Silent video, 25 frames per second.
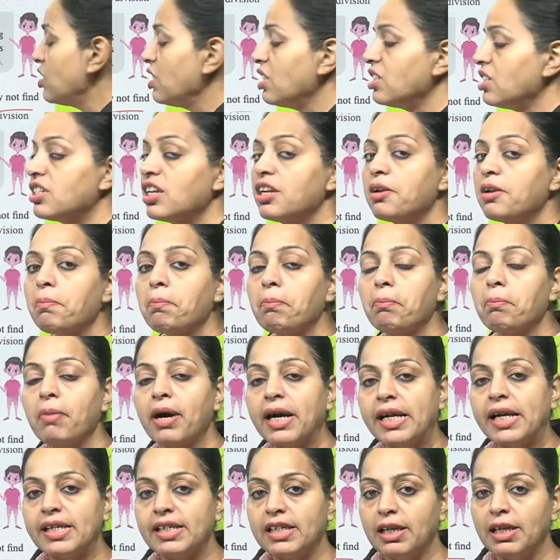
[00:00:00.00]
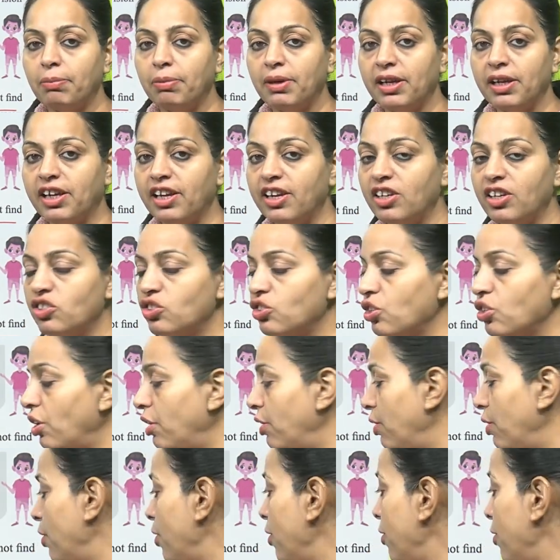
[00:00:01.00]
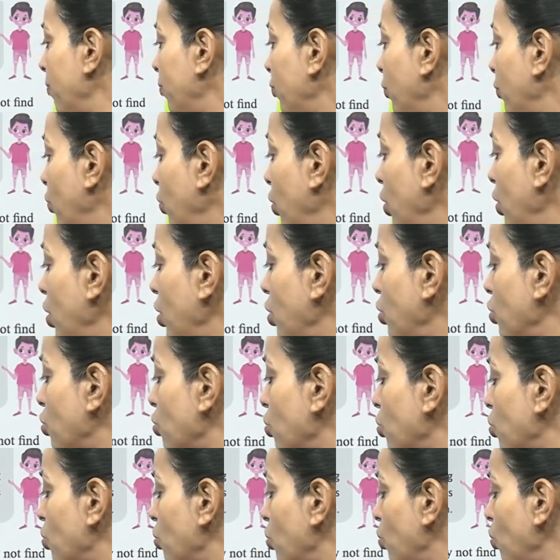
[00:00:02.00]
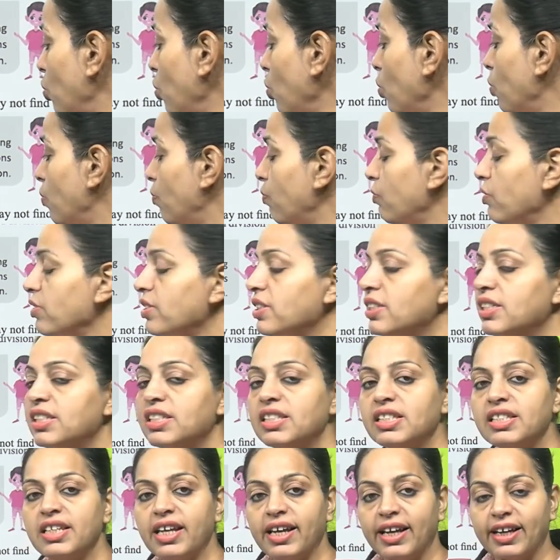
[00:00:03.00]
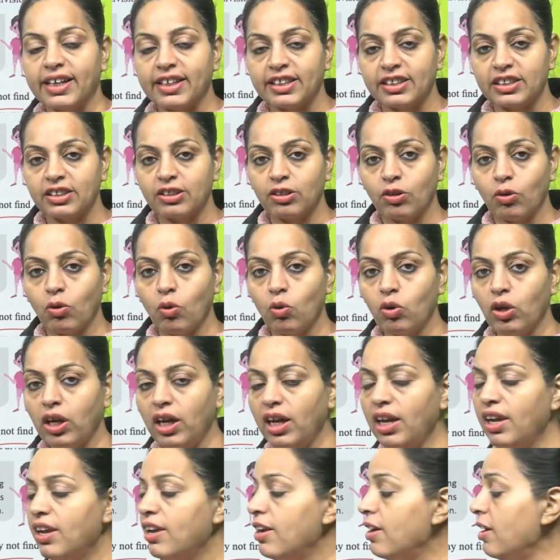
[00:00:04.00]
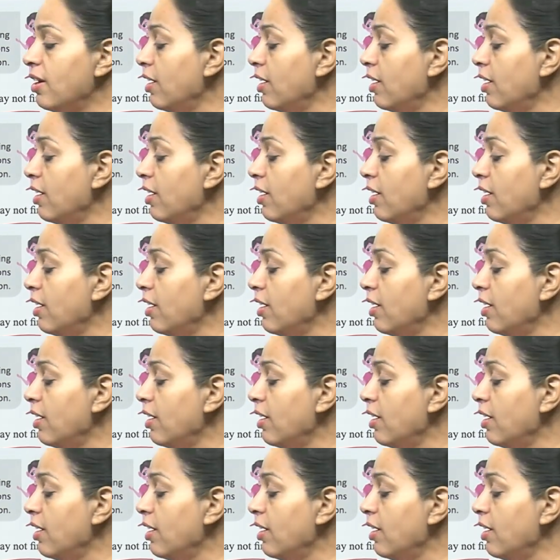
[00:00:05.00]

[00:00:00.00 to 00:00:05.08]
she did multiplication. 3 into 2, 6. Okay.